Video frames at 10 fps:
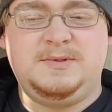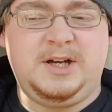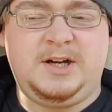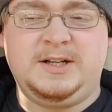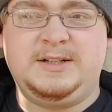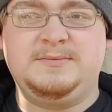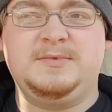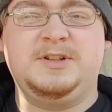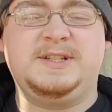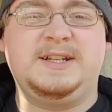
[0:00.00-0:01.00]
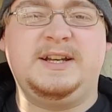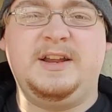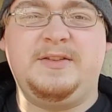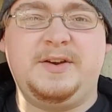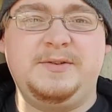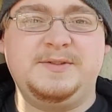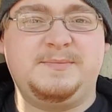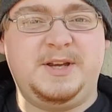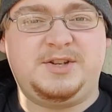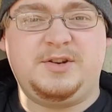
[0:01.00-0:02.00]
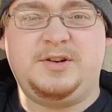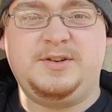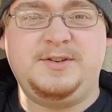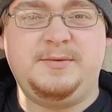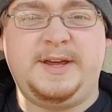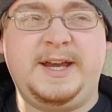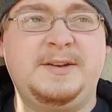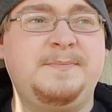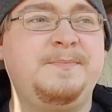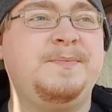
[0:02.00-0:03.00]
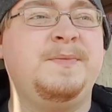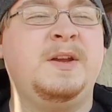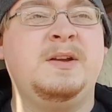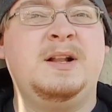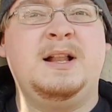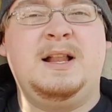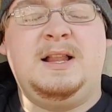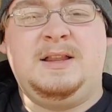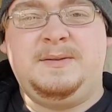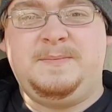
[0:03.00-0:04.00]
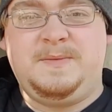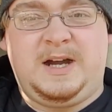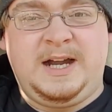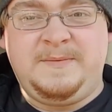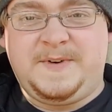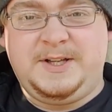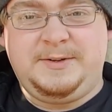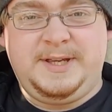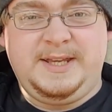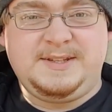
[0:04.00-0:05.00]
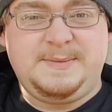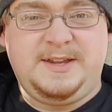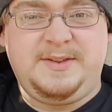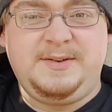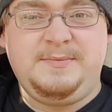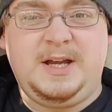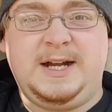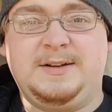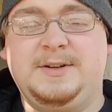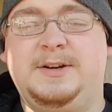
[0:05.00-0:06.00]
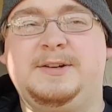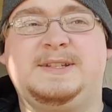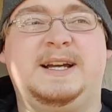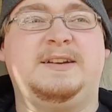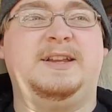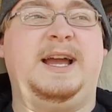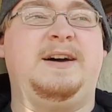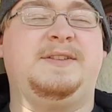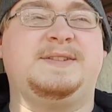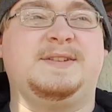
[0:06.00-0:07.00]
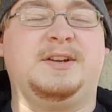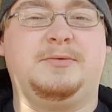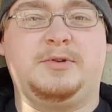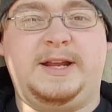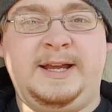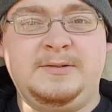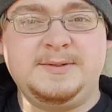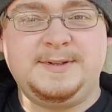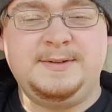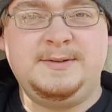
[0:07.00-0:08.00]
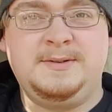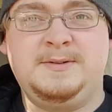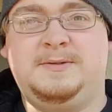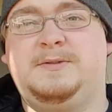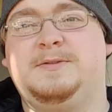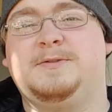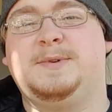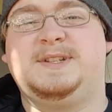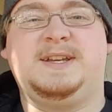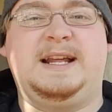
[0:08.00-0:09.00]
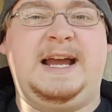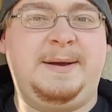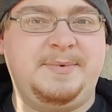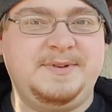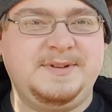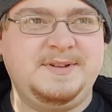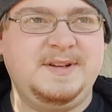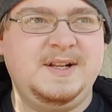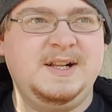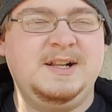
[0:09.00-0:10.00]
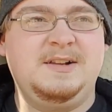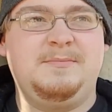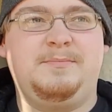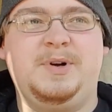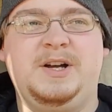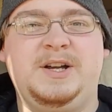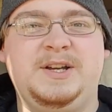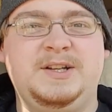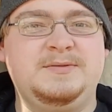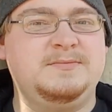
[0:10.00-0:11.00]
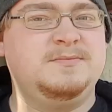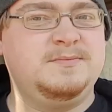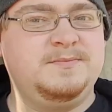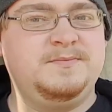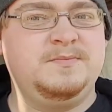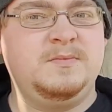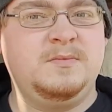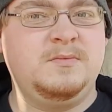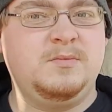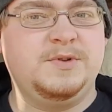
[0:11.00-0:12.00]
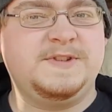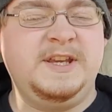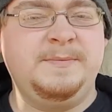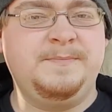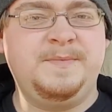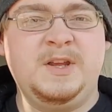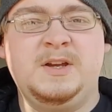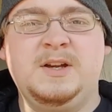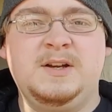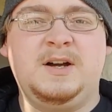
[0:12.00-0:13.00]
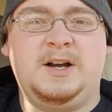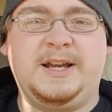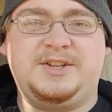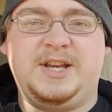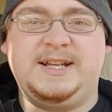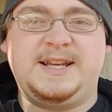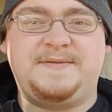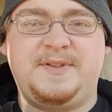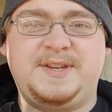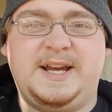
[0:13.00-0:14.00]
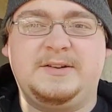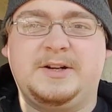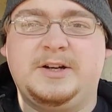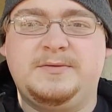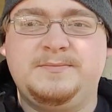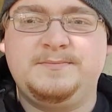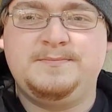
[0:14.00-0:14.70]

gone and looked at any of those, make sure to do that. I am following his method. I don't know exactly how this is going to work out or what's going to happen, but we'll see. I'll catch you guys after the title card.